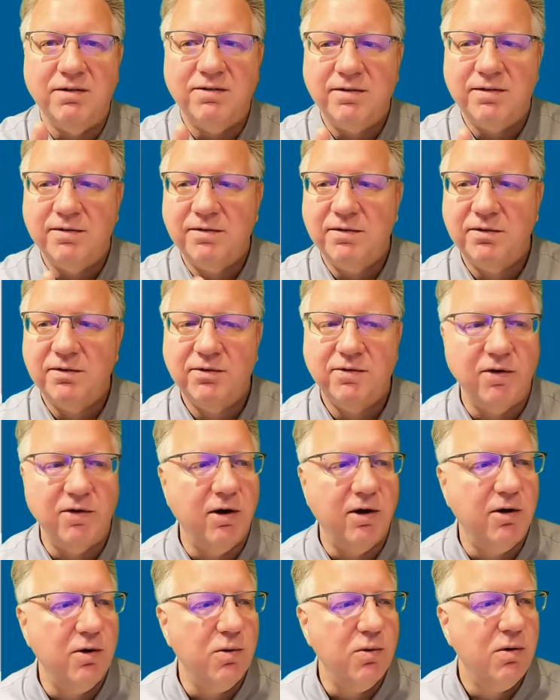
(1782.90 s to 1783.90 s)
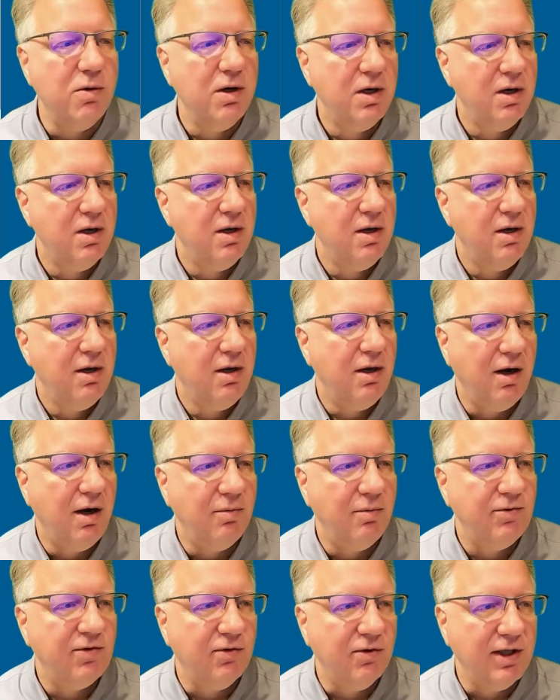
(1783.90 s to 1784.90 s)
So
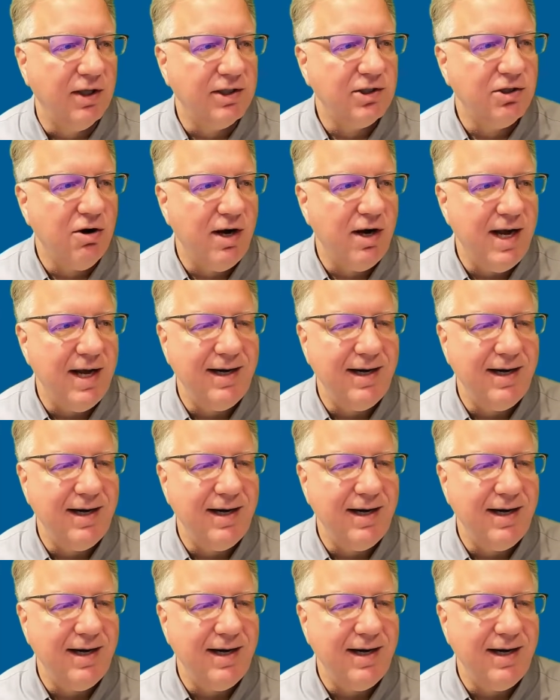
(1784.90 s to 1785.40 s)
let's go ahead.